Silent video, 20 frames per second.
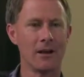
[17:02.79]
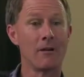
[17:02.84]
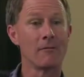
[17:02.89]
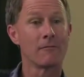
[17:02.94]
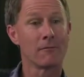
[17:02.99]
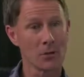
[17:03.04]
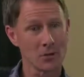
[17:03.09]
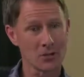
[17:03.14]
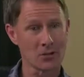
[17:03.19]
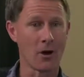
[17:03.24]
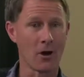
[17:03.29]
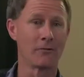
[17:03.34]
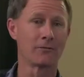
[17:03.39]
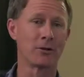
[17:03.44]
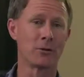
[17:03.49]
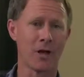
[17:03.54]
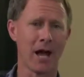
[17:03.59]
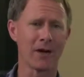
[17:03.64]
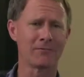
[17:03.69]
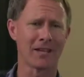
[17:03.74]
First off,
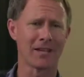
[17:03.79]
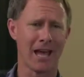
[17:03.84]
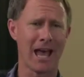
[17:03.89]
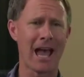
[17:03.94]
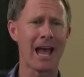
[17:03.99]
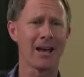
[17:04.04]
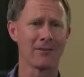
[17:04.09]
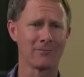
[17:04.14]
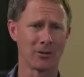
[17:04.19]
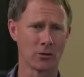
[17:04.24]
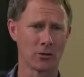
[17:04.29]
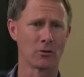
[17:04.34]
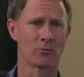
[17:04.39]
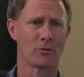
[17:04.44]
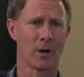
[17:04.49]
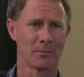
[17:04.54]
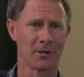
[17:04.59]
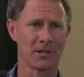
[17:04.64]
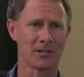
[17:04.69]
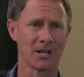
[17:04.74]
you'd have to have a good
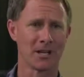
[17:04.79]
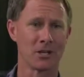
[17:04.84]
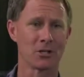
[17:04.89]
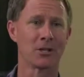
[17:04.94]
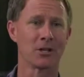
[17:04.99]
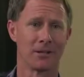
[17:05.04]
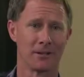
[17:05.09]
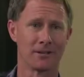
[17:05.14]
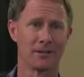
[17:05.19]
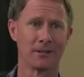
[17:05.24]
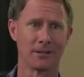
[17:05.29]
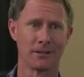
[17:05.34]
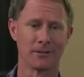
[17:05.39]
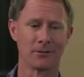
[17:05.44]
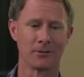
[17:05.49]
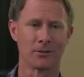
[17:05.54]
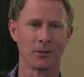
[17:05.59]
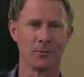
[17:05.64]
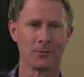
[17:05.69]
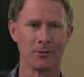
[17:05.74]
reputation in the legal
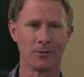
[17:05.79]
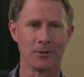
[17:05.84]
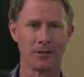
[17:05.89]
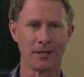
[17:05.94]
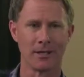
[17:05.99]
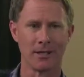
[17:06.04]
community.